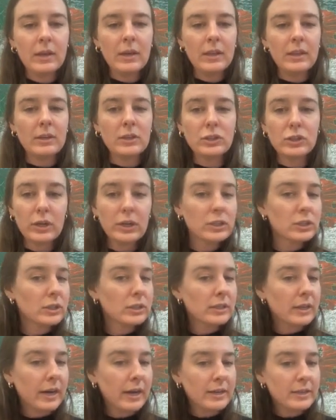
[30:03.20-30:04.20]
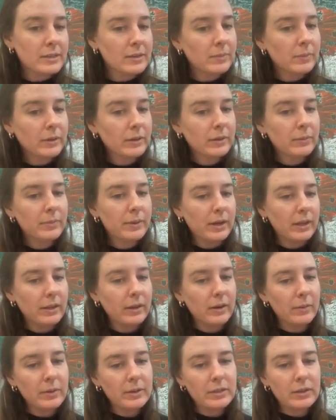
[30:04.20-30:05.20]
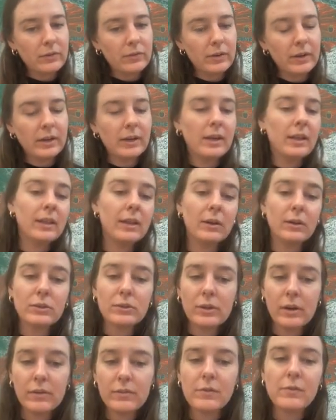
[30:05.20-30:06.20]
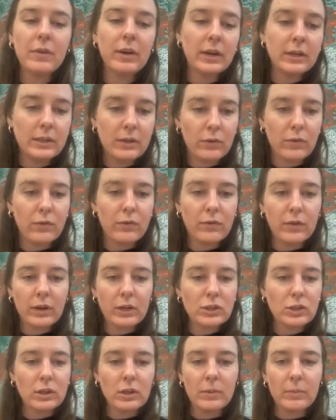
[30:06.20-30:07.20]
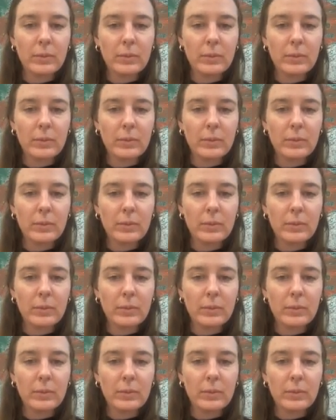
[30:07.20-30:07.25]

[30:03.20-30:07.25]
Their structure is kind of similar, but a little bit different, and they also have a very different function in the